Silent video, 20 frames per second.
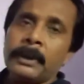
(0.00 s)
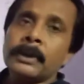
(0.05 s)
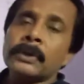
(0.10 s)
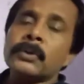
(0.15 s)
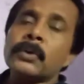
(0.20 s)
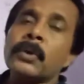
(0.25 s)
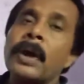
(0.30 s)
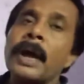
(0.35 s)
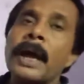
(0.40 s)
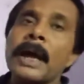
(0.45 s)

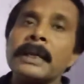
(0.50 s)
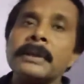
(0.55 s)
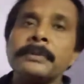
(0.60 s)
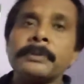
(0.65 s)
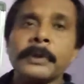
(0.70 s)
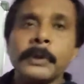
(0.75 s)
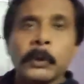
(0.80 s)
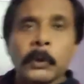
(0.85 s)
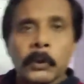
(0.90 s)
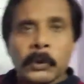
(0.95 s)
So as
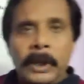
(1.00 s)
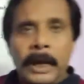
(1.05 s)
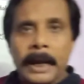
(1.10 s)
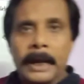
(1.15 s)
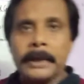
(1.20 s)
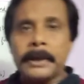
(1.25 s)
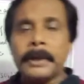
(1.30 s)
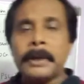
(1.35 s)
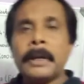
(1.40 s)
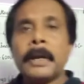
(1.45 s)
we know
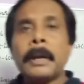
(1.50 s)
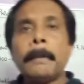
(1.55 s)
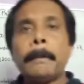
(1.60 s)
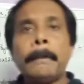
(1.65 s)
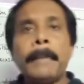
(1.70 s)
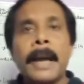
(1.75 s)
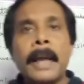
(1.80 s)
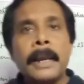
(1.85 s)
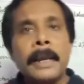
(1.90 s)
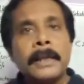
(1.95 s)
that
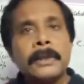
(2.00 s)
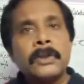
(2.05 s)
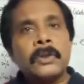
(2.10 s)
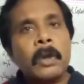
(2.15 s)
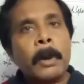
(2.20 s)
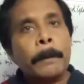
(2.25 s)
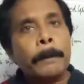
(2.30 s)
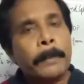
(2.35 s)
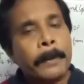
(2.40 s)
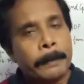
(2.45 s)
balance
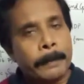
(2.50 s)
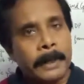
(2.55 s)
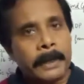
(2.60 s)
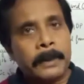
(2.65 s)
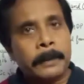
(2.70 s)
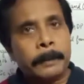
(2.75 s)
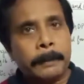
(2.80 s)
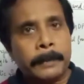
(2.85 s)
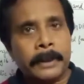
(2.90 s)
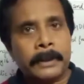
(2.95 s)
of
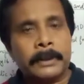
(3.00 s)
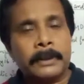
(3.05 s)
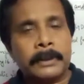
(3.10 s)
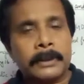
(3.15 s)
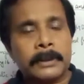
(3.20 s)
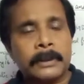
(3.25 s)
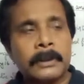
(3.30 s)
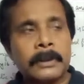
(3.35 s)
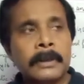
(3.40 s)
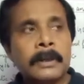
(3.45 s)
payment
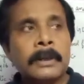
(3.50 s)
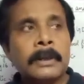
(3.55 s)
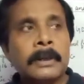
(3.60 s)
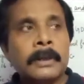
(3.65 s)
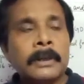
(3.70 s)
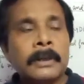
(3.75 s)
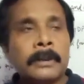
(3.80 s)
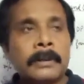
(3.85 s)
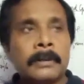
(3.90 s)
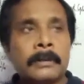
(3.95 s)
means
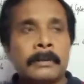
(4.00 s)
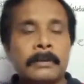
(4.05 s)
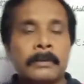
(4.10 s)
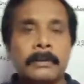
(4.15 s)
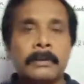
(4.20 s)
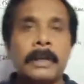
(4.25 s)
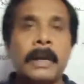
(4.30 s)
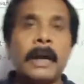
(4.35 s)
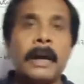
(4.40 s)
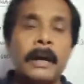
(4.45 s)

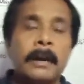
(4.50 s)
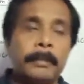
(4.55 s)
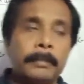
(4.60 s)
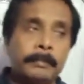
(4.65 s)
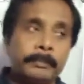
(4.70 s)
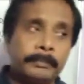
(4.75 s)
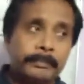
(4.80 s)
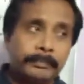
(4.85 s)
the